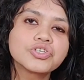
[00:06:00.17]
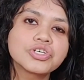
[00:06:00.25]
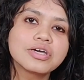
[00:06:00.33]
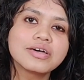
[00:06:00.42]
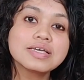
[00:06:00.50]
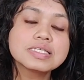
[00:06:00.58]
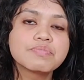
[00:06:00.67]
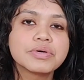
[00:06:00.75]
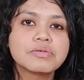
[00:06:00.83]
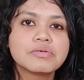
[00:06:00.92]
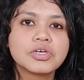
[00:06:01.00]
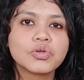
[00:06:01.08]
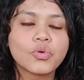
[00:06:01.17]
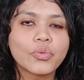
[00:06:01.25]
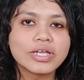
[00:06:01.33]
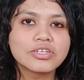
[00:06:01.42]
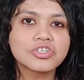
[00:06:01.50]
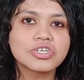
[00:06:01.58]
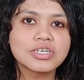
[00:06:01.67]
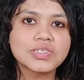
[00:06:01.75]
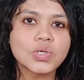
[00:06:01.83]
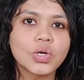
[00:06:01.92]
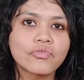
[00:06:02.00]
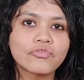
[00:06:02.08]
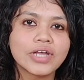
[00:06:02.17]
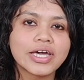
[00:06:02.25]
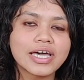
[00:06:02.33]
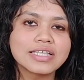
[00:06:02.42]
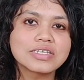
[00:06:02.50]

she is. But, when she sort of like